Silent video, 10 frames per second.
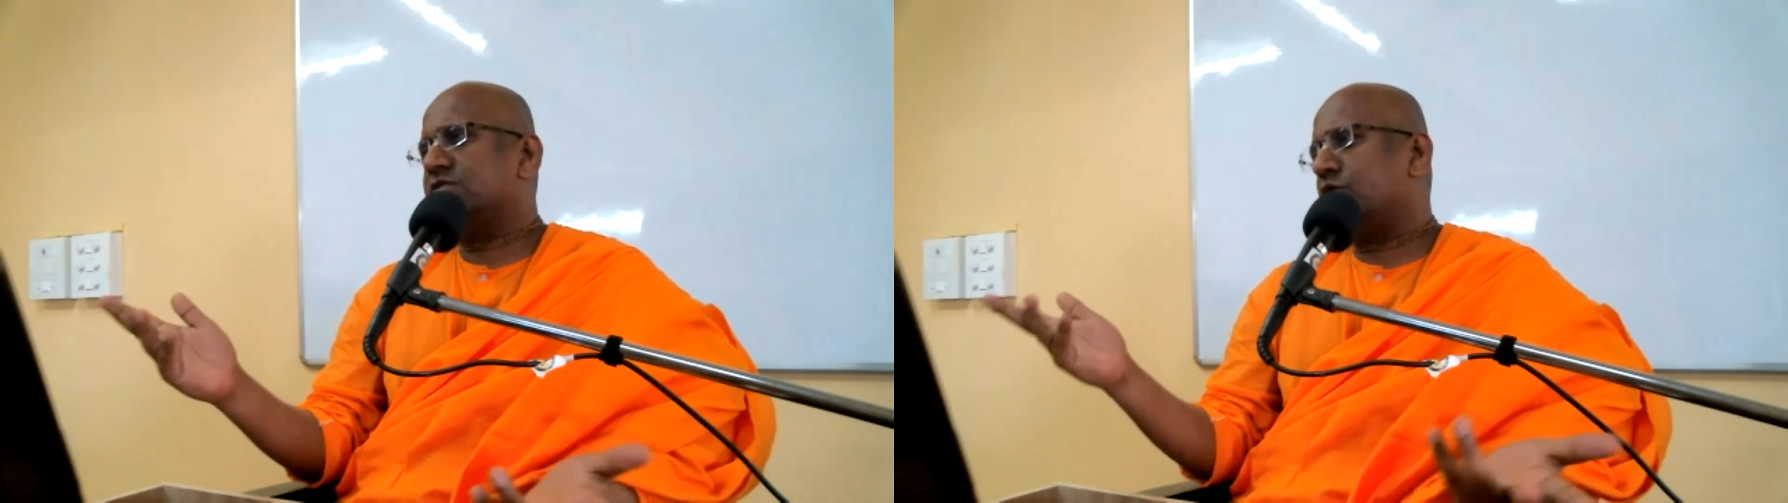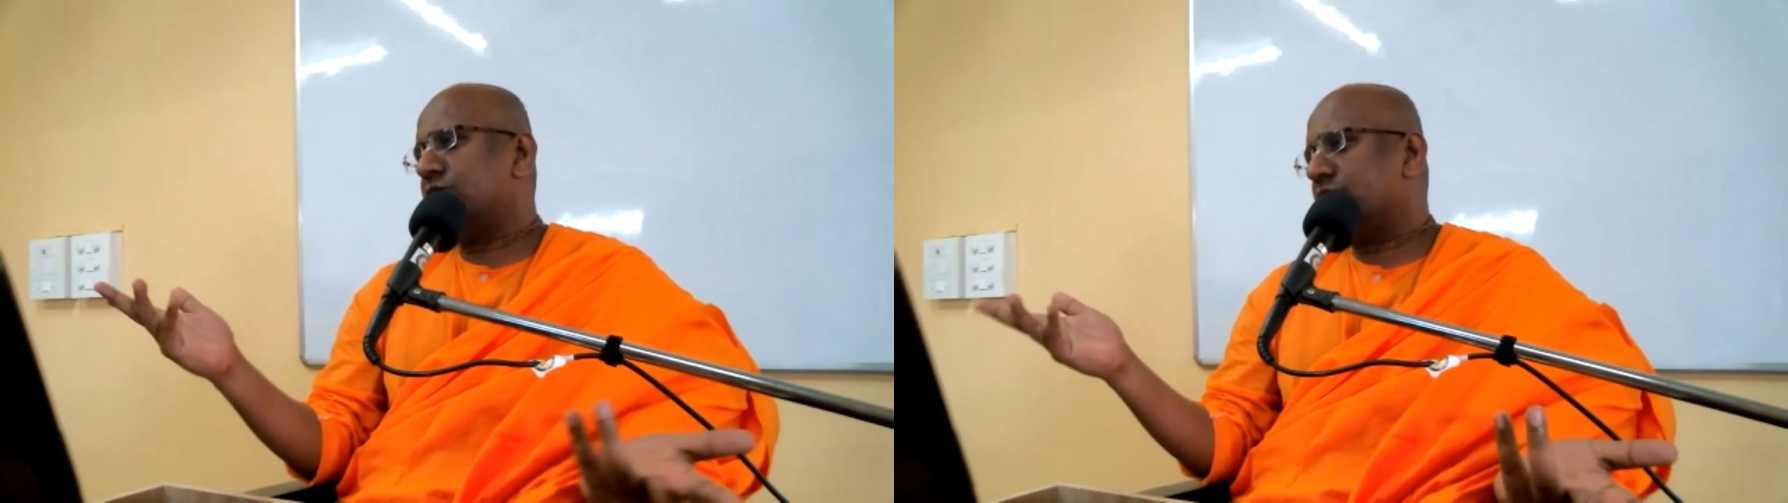
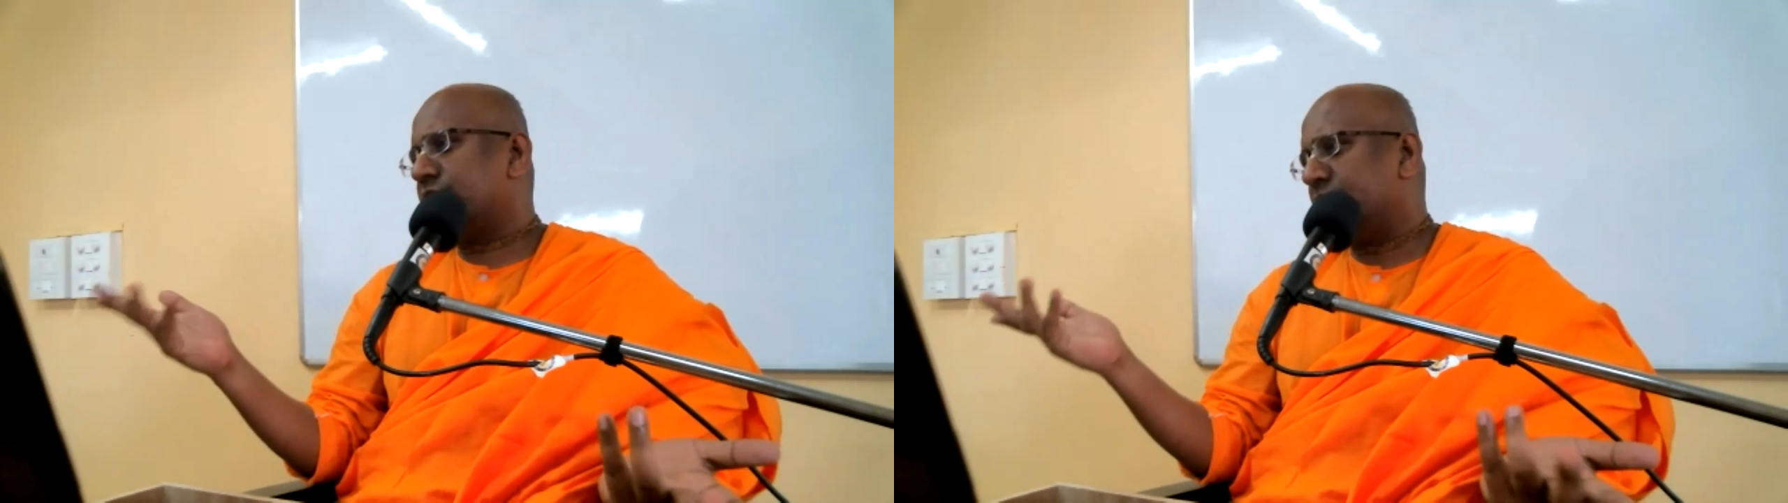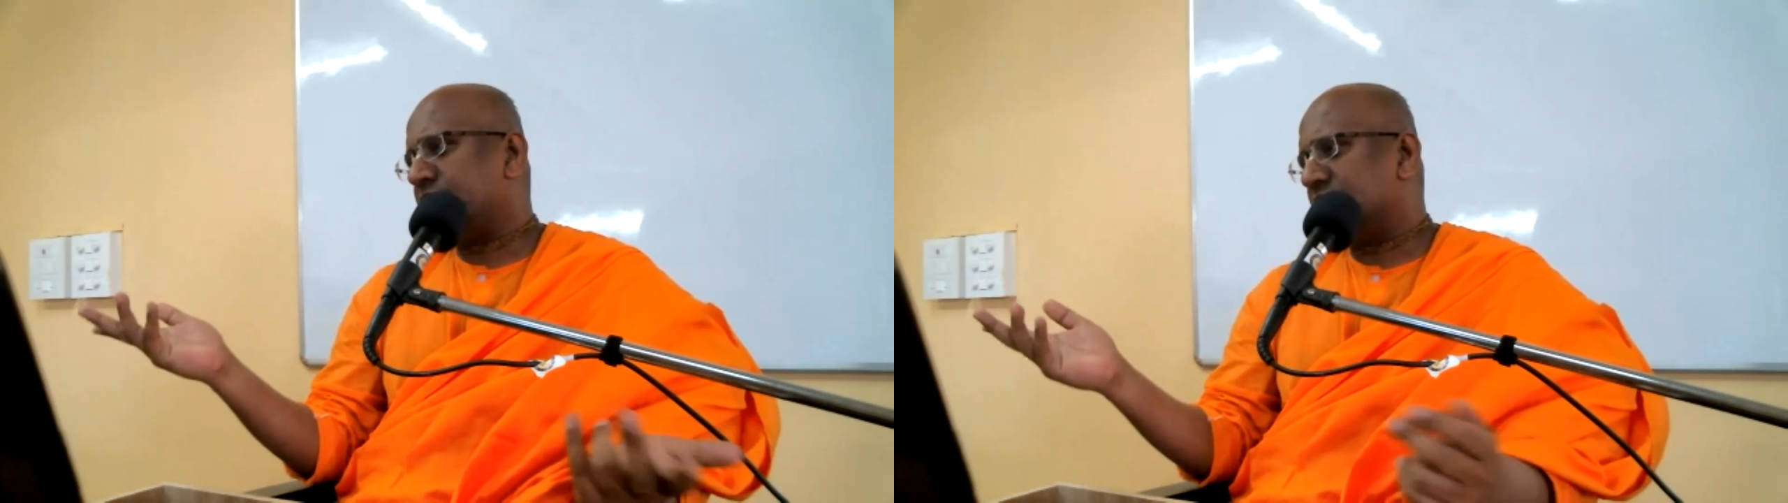is not a
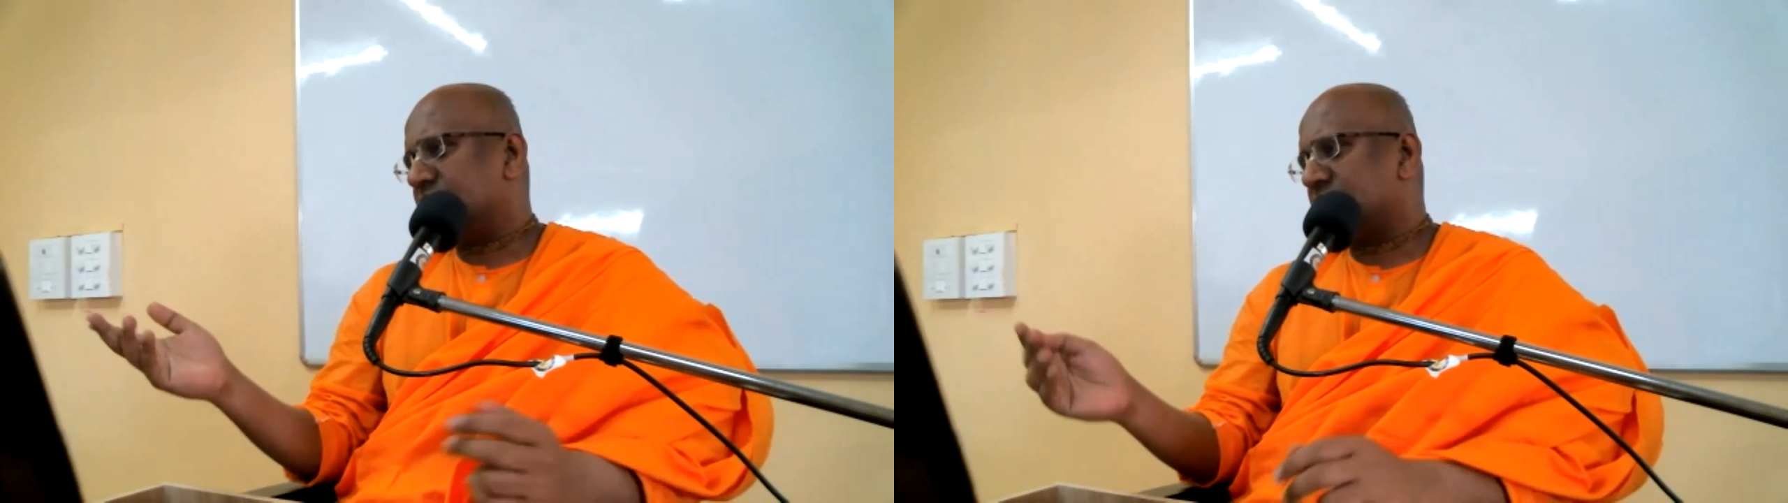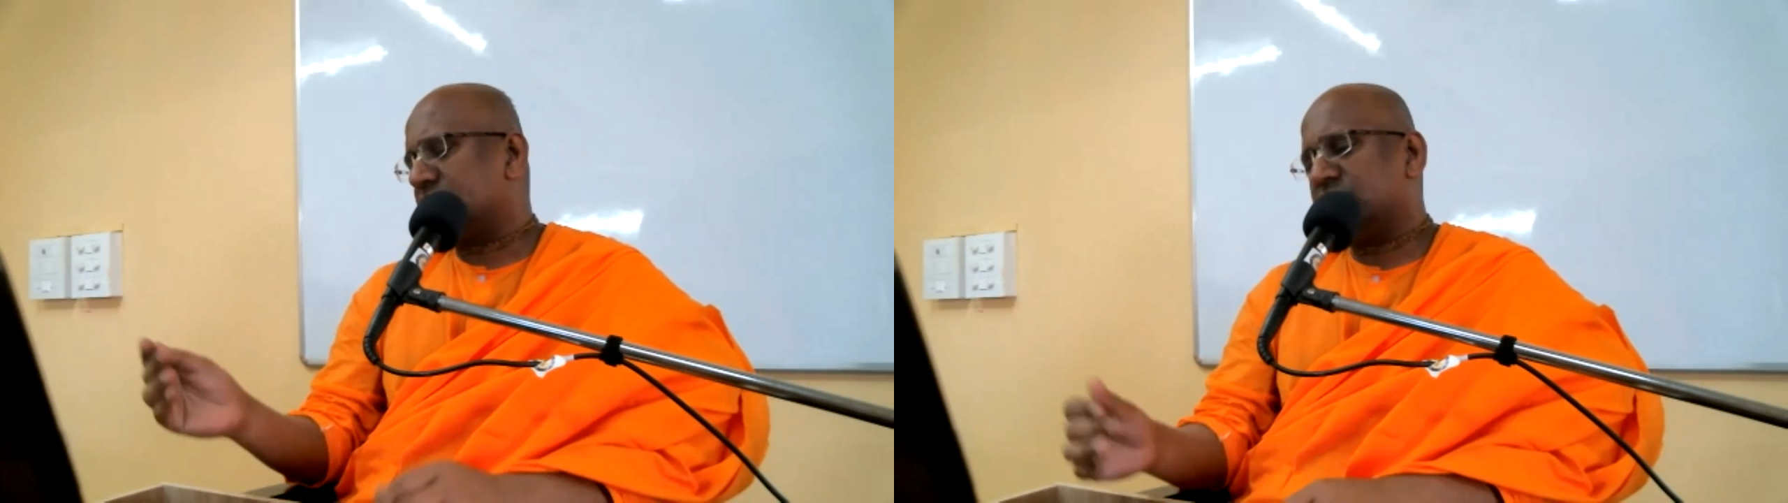big
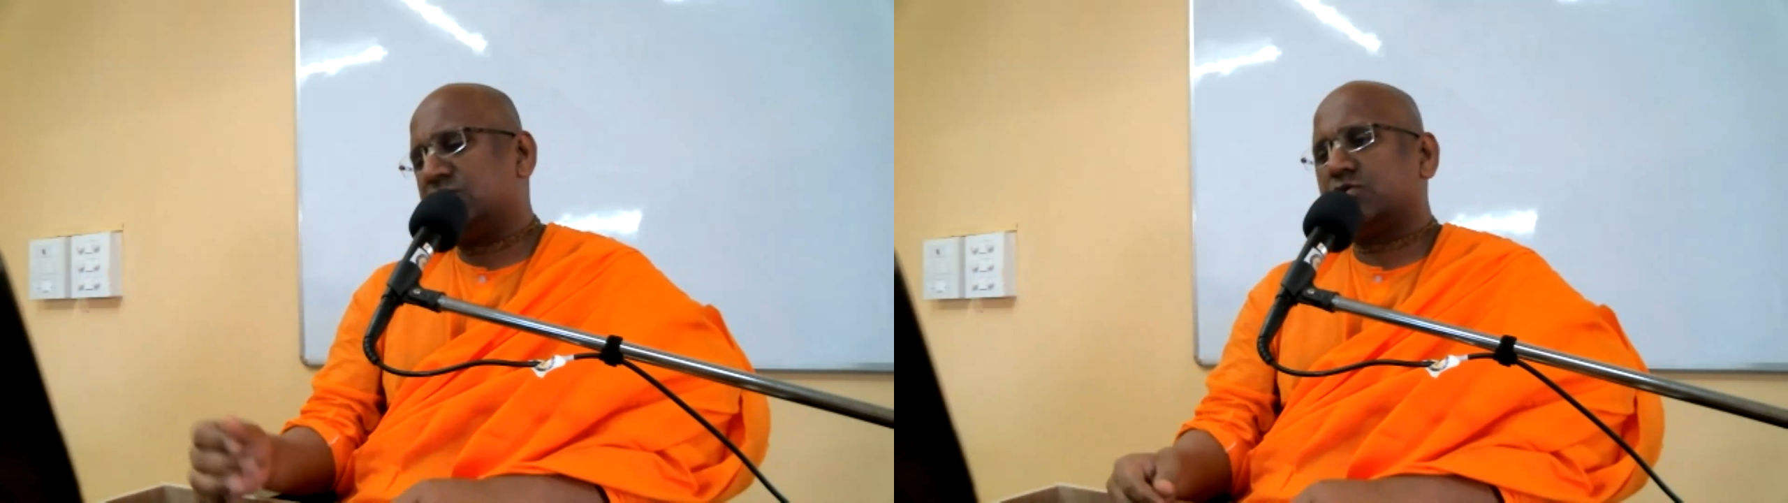discussion.